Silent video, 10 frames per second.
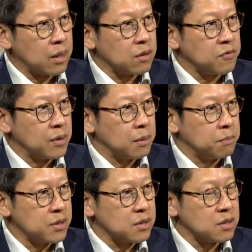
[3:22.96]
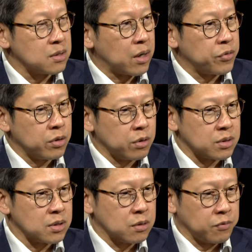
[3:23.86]
kind of a business scenario, or
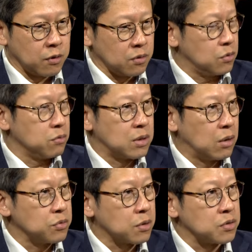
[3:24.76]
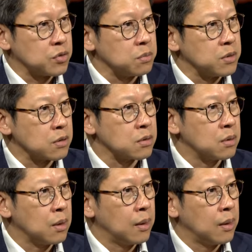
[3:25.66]
is this down to consumers?